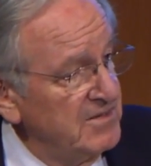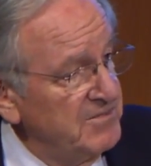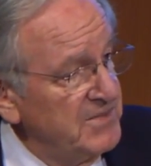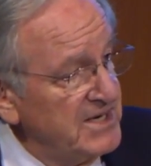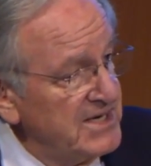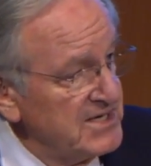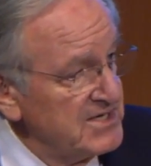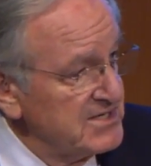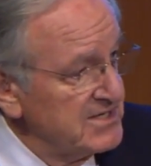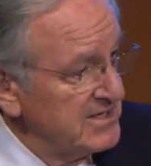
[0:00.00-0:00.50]

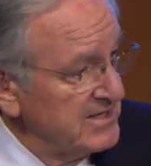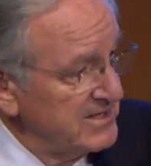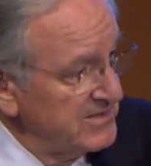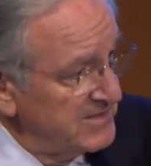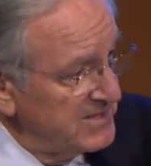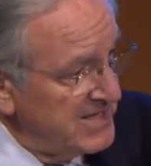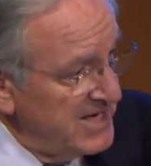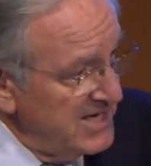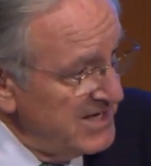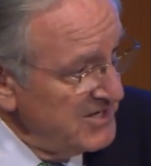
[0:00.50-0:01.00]
Because
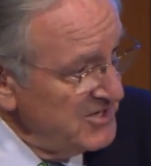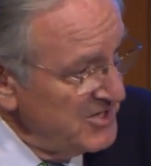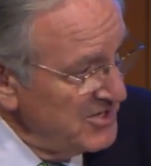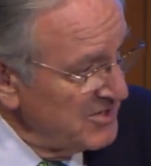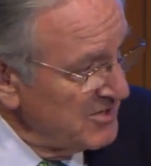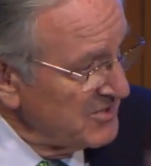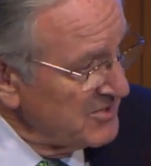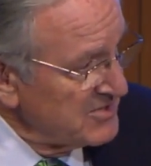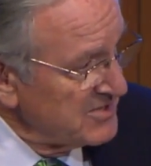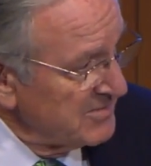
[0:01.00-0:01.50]
in 10
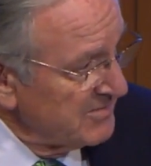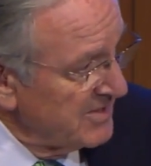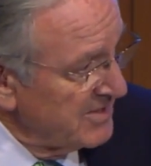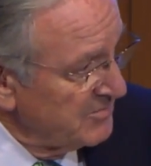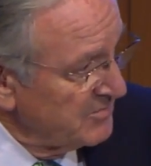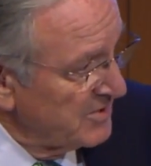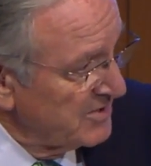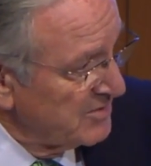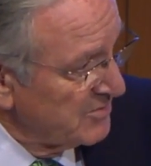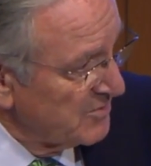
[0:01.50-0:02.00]
years that my
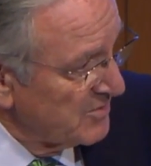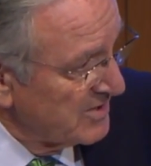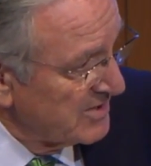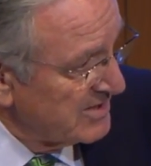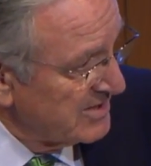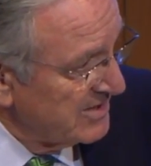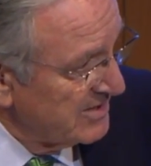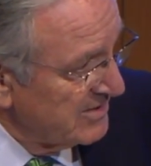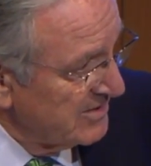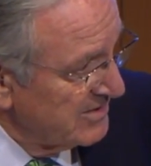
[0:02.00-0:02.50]
brother
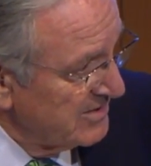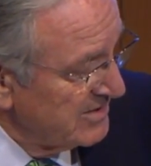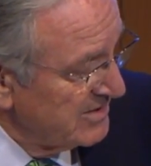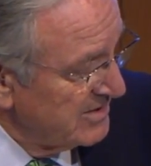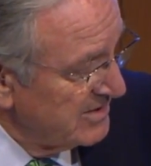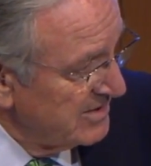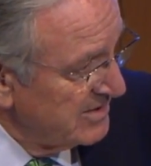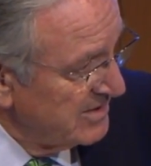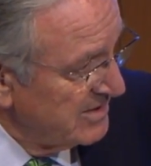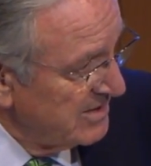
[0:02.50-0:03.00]
worked there,
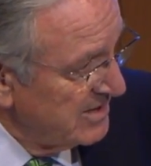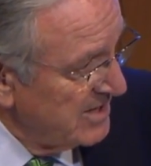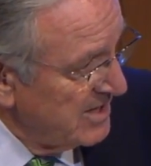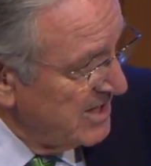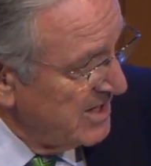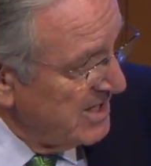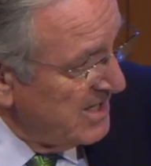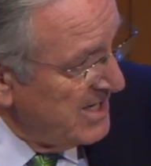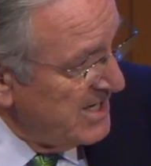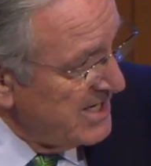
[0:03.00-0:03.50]

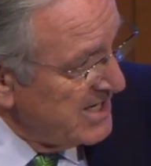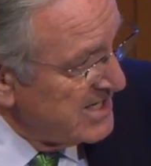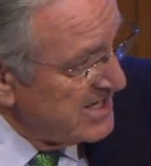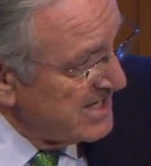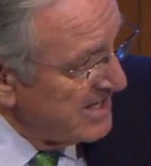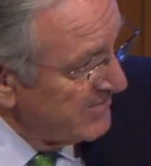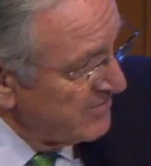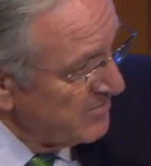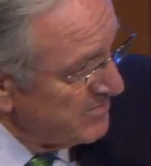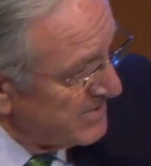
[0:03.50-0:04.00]
he'd
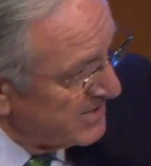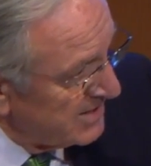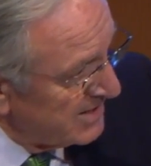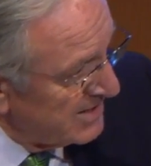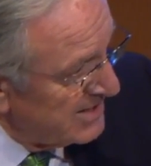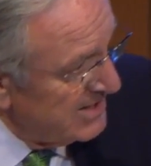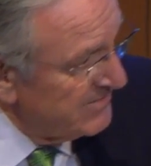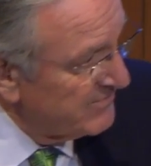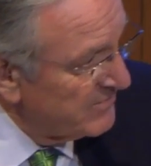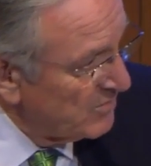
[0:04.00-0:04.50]
never been
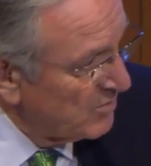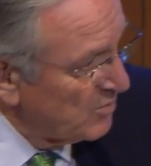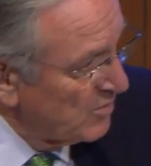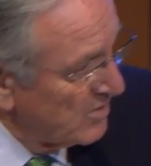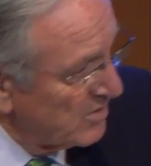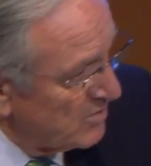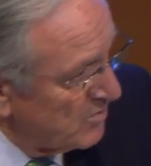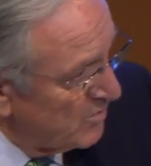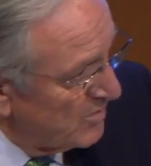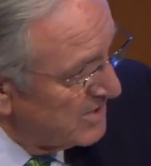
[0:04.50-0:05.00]
late for
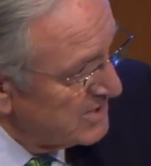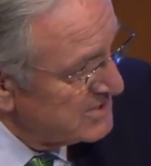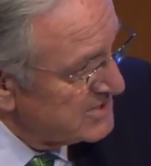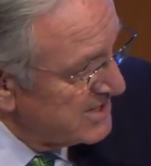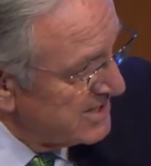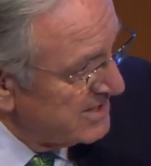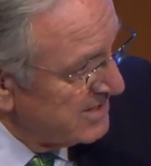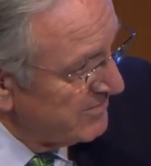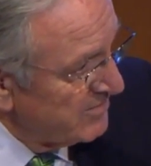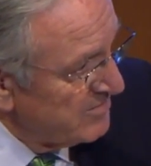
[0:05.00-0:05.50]
work once
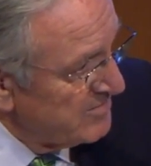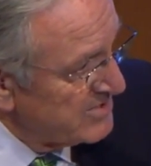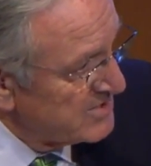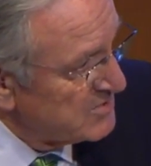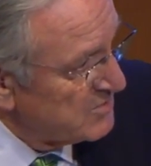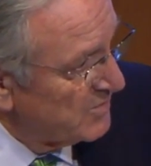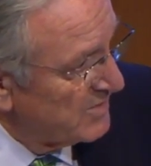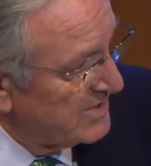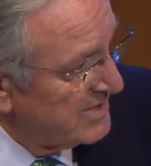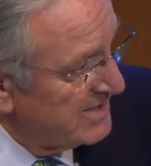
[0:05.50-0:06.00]
and never
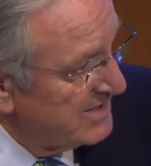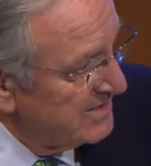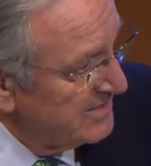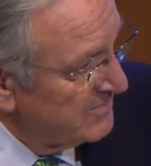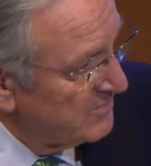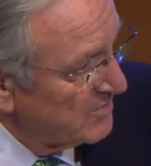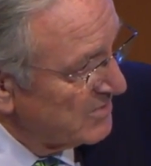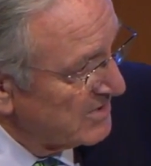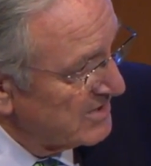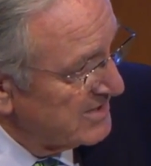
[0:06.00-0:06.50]
missed one day
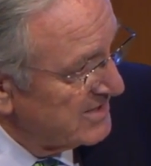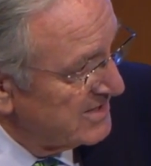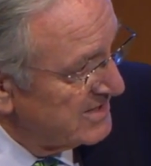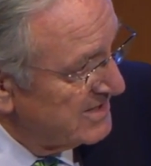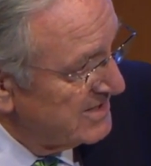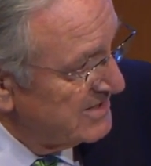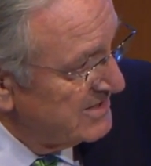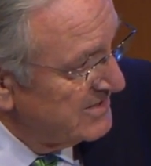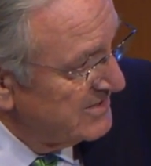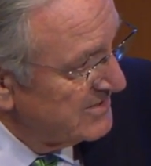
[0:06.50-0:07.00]
of work in
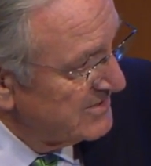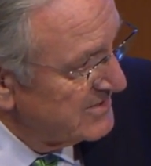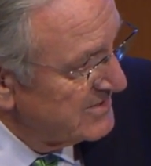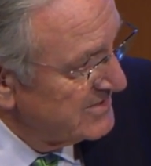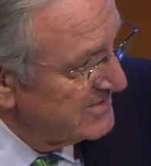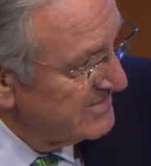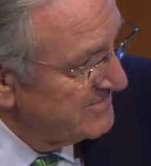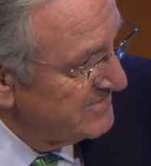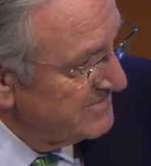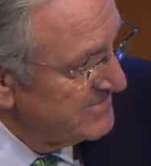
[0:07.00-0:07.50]
10
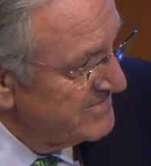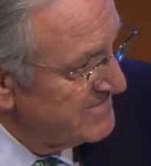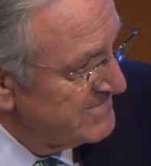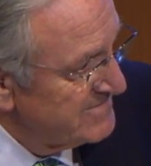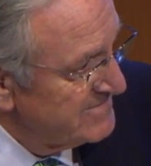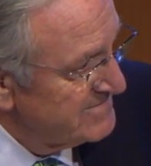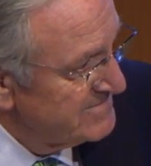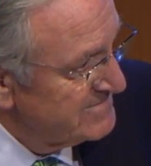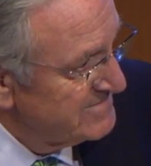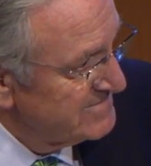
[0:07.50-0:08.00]
years.
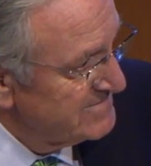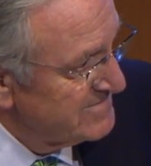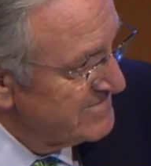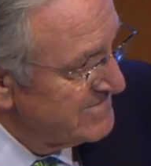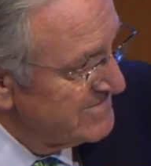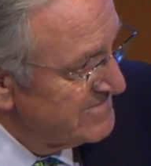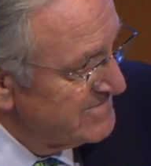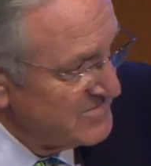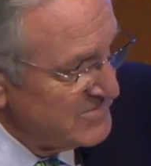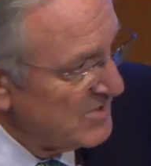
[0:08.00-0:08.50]

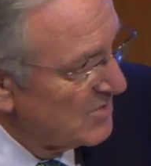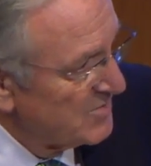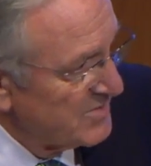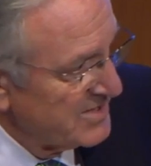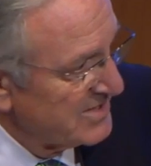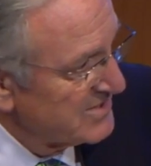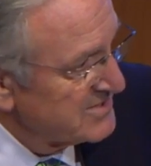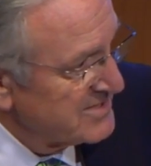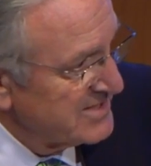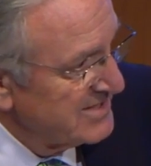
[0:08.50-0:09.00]
No one
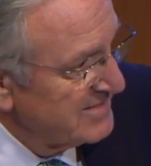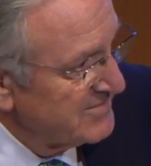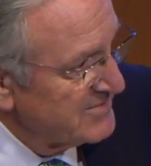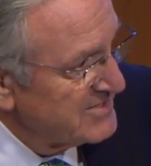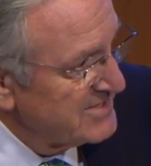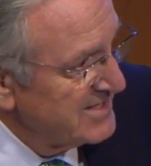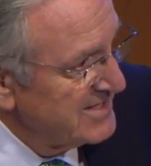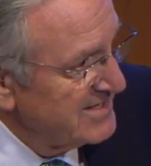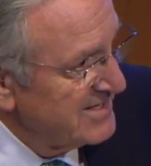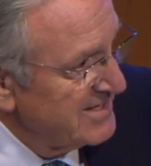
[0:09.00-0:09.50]
else could ever
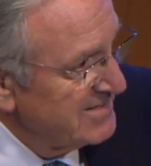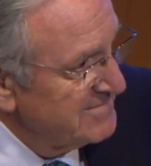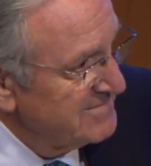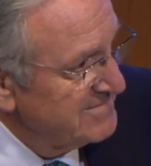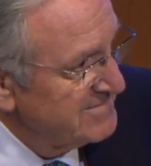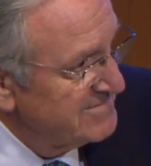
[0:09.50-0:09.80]
say that.